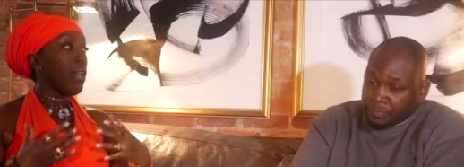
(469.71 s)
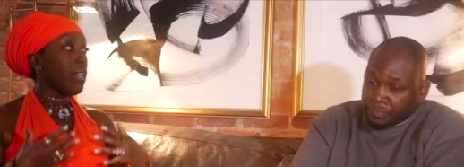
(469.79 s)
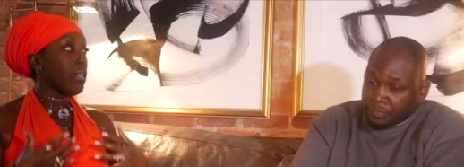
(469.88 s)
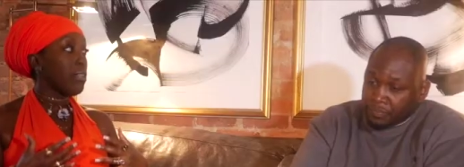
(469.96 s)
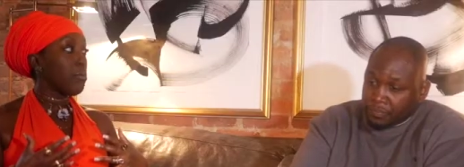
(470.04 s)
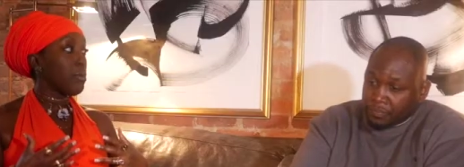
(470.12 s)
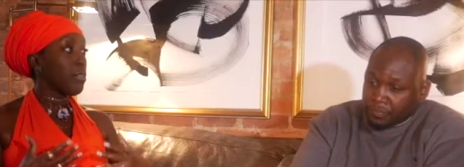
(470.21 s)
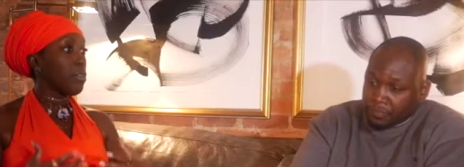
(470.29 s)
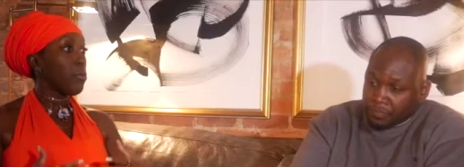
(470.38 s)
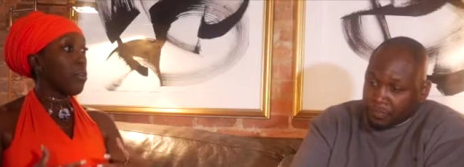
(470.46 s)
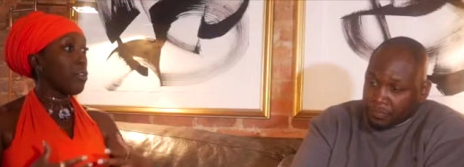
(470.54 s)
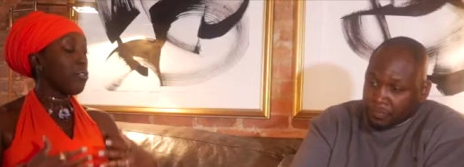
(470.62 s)
Speaker 1: intimacy,
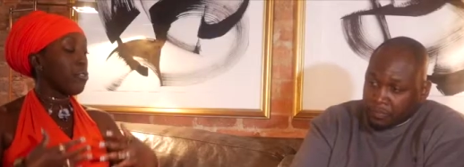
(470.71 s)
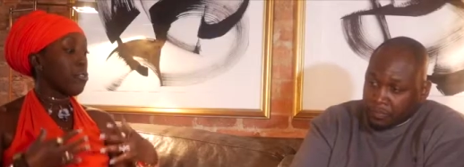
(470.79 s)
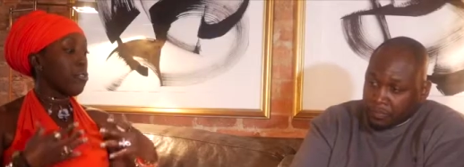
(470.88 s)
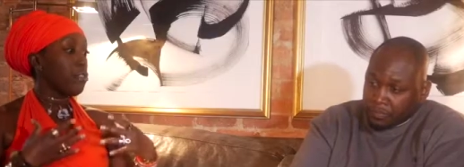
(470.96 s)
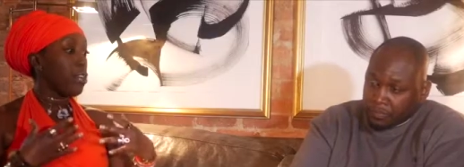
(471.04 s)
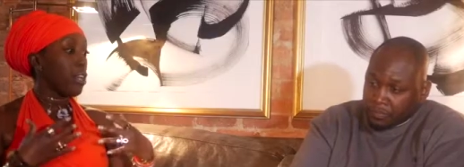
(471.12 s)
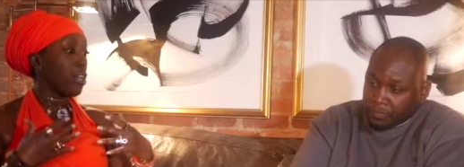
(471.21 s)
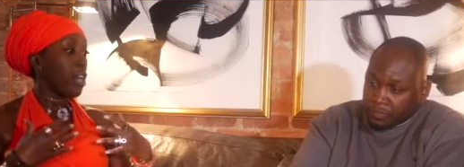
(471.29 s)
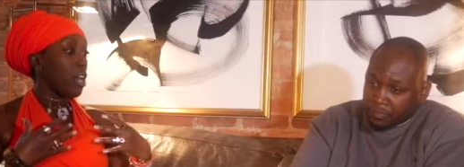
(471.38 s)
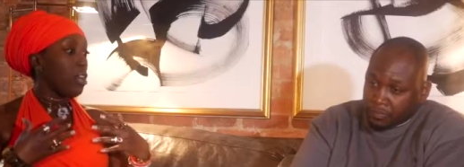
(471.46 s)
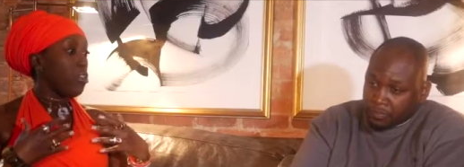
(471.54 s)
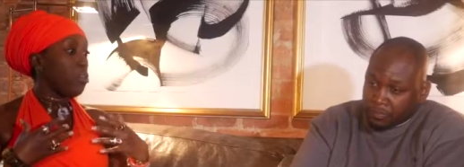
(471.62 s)
we're searching
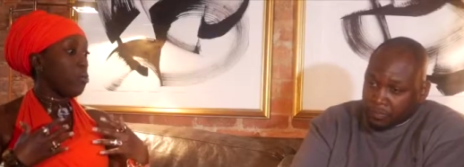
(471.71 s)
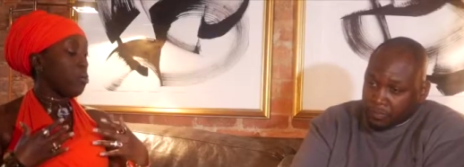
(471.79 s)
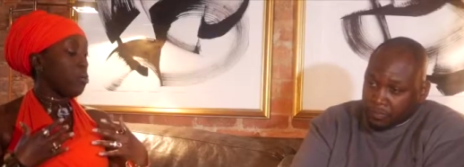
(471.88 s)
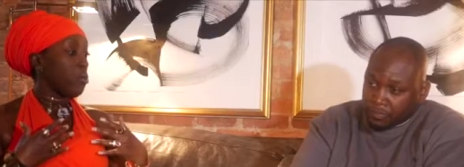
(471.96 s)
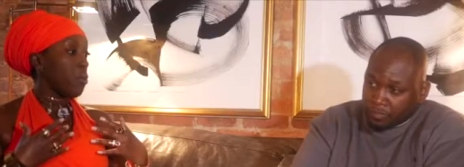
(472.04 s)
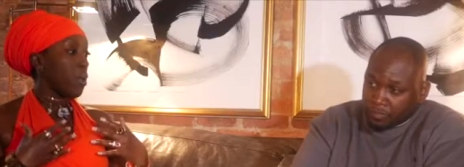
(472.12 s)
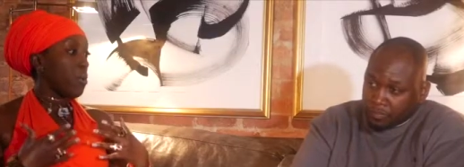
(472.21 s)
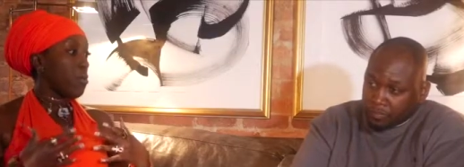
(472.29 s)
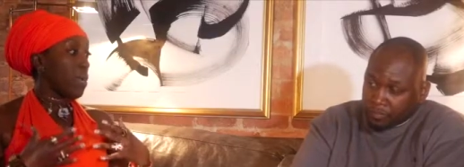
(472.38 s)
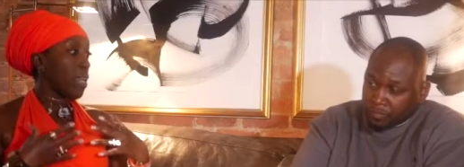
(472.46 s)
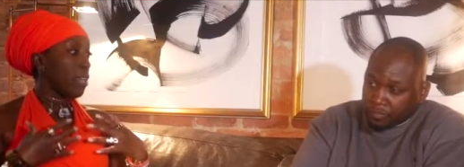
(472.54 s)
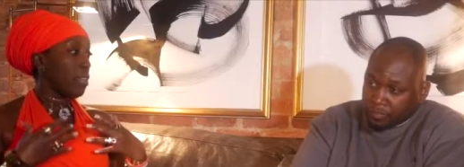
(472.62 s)
to
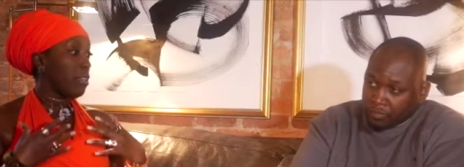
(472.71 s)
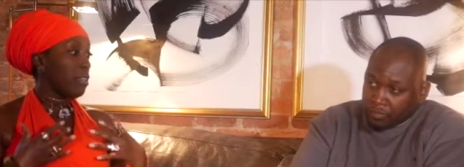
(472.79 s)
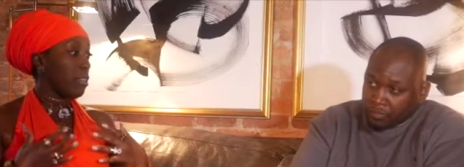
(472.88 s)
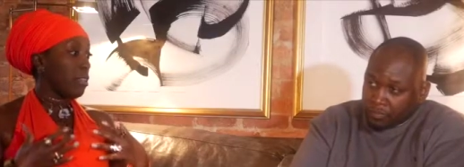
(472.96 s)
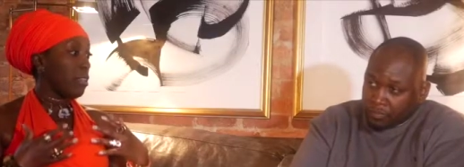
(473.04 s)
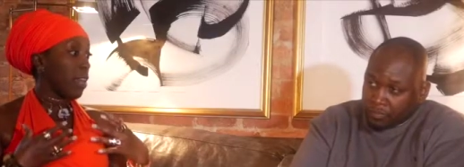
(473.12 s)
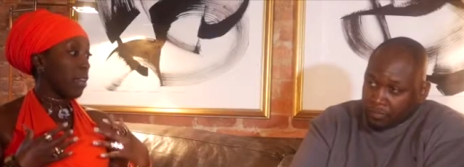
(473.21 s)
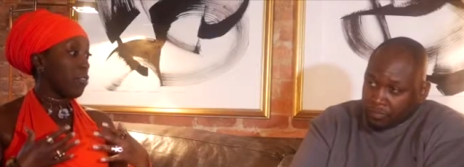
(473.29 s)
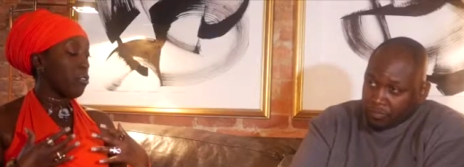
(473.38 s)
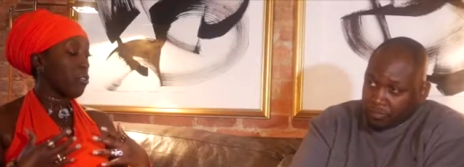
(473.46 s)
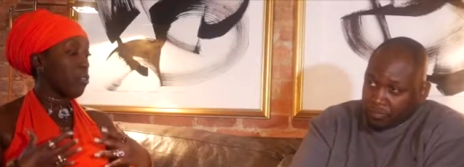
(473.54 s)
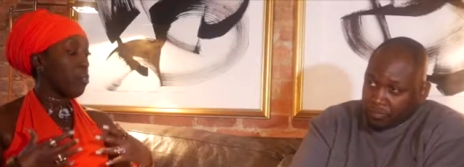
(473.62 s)
make these
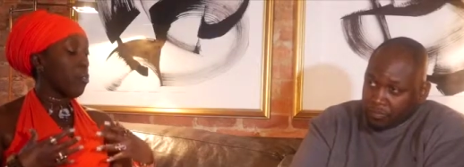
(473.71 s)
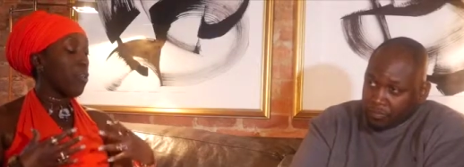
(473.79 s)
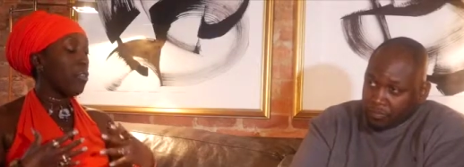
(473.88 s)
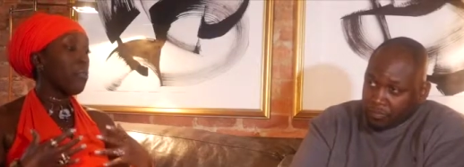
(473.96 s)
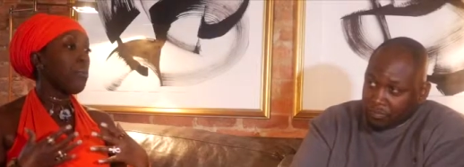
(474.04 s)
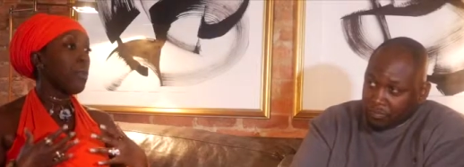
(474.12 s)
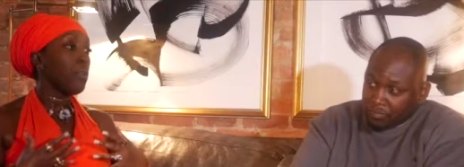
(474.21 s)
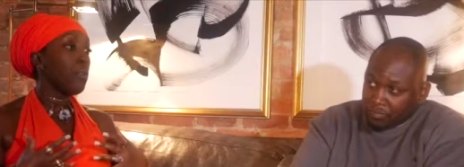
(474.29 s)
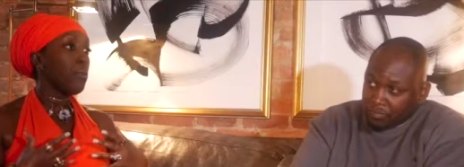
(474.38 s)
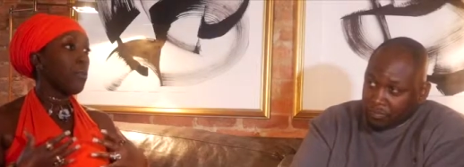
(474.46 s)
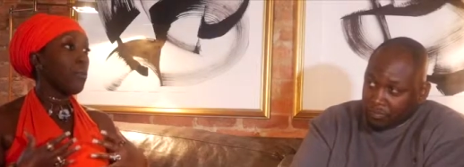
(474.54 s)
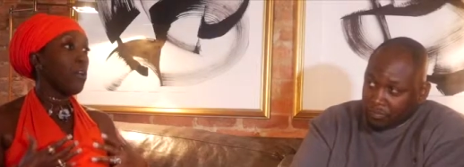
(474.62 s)
connections with
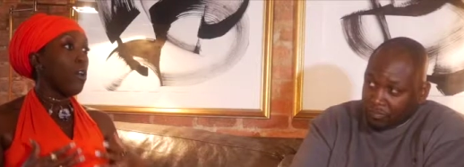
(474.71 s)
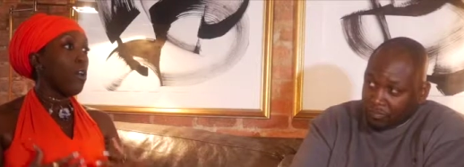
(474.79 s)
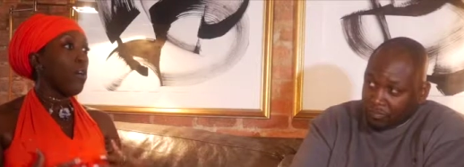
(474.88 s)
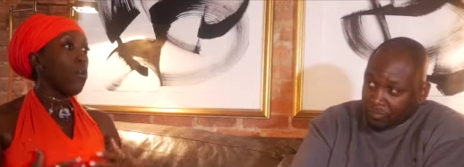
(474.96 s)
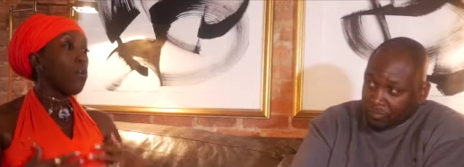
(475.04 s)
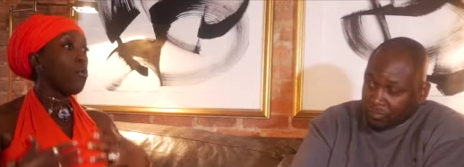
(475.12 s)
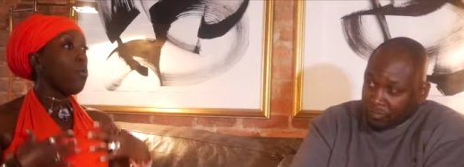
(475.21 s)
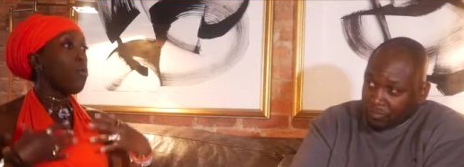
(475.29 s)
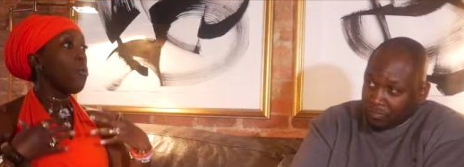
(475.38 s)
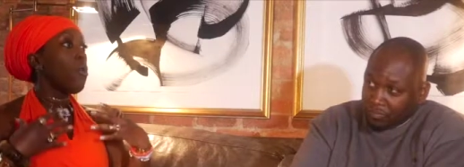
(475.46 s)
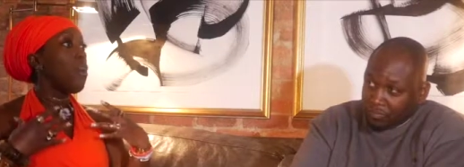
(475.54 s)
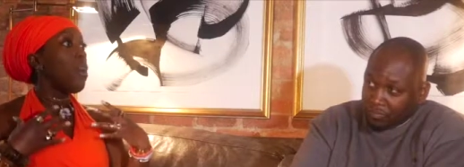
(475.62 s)
people
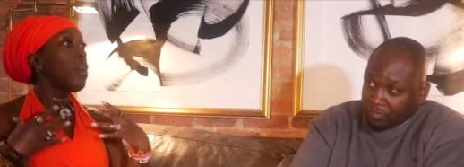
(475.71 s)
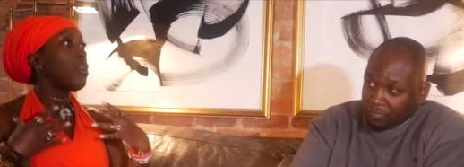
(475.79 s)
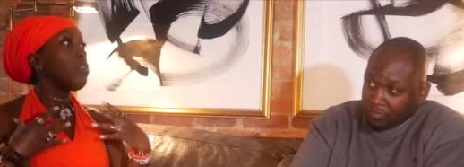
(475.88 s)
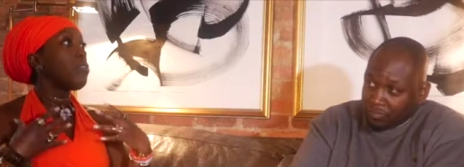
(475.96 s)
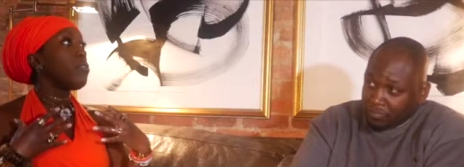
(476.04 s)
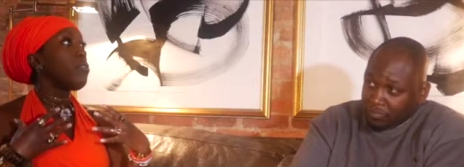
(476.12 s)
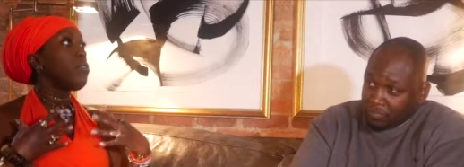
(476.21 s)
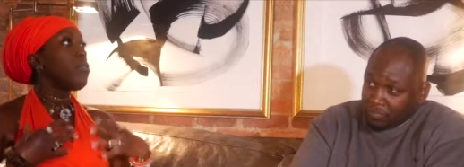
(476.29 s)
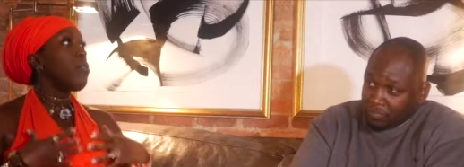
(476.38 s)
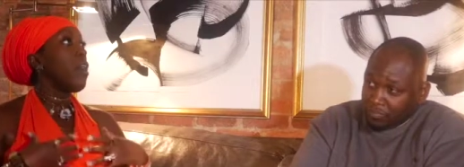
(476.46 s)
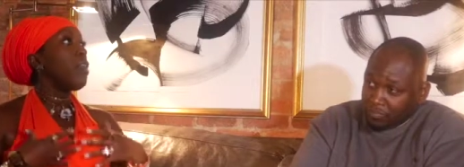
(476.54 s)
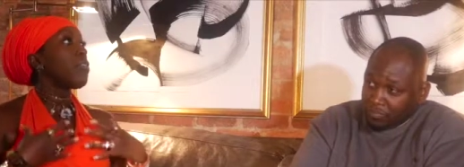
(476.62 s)
who, you know, who
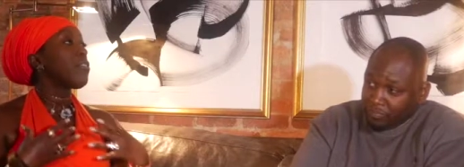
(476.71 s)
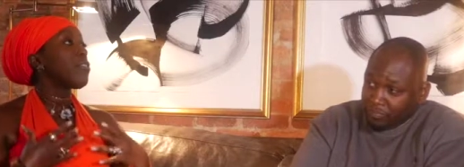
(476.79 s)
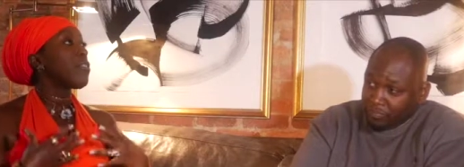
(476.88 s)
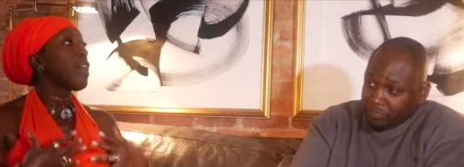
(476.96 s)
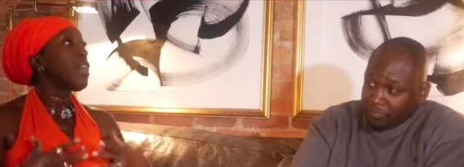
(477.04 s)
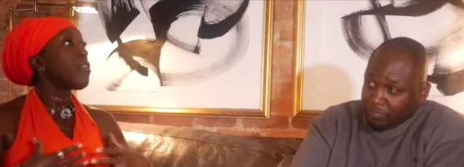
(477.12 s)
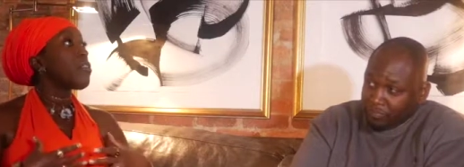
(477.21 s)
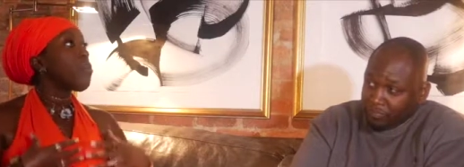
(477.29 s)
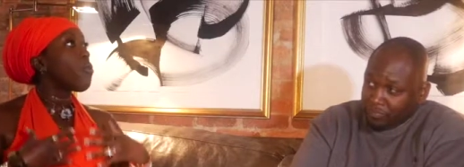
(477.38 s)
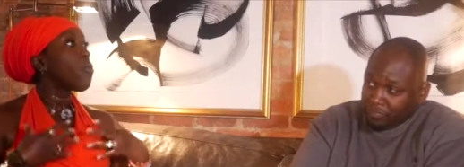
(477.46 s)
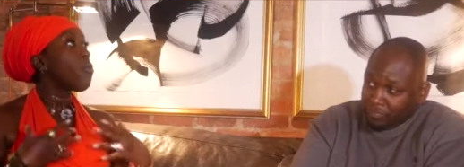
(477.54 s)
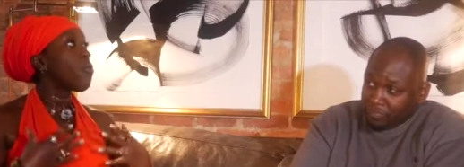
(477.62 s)
understand
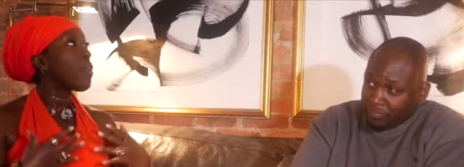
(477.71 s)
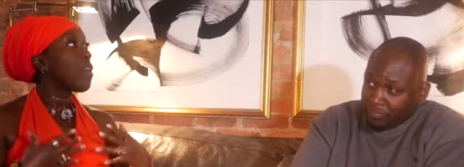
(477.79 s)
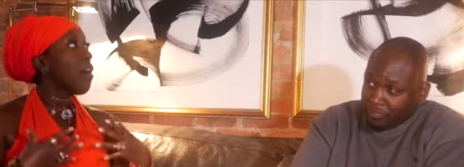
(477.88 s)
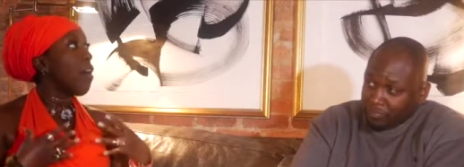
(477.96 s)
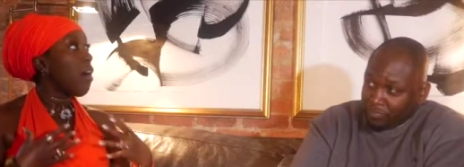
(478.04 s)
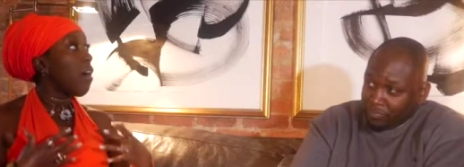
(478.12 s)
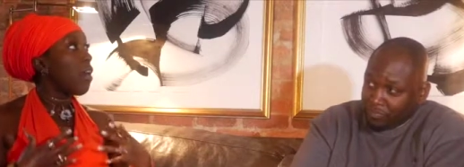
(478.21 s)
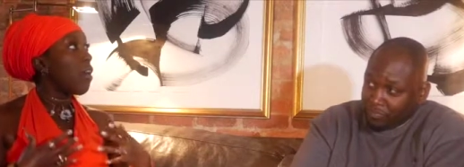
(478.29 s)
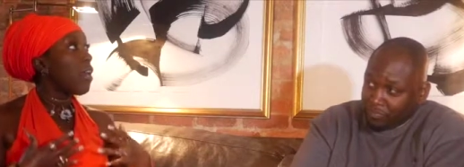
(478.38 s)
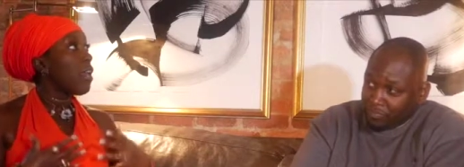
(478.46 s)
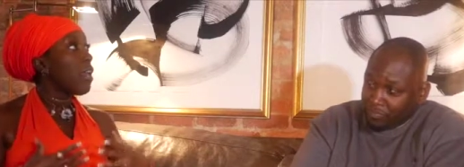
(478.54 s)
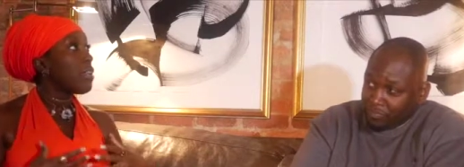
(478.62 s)
who we are,
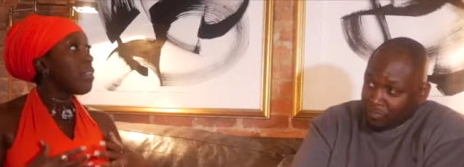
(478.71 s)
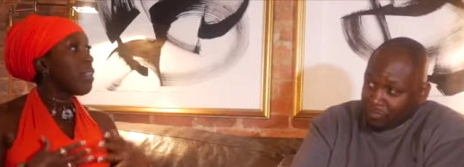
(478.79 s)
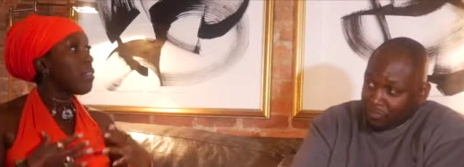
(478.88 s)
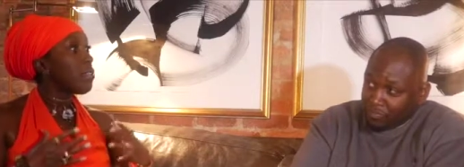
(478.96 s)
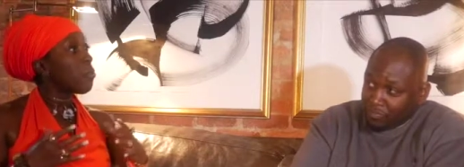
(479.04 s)
then